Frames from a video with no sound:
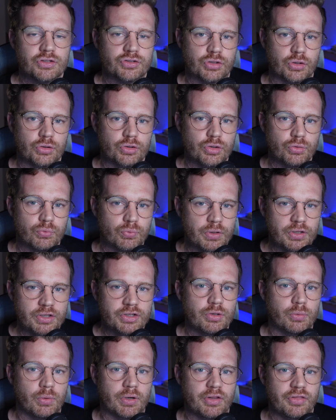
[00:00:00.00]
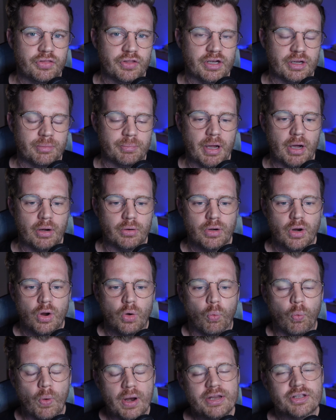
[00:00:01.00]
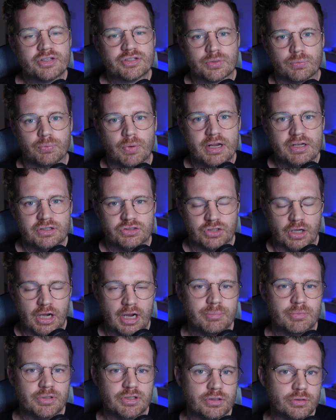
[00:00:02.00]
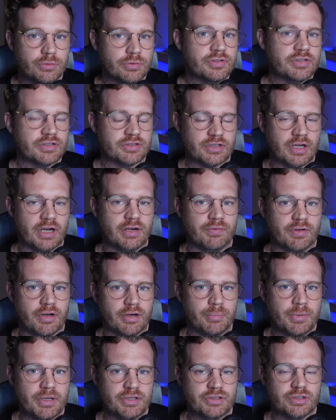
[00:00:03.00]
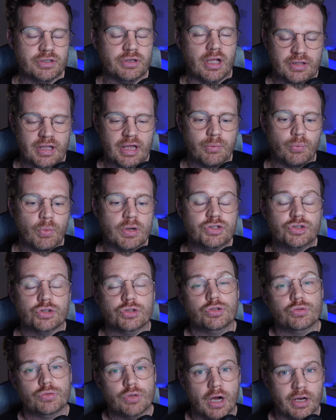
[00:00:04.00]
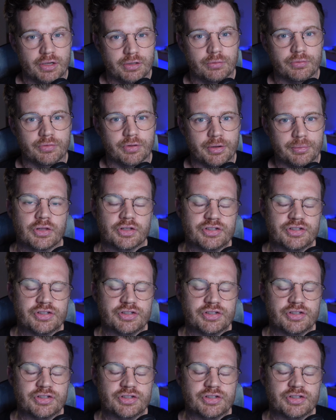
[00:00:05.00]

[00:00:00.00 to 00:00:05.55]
So you really do want to think about when is the right time to use this kind of automation and when should you not use it.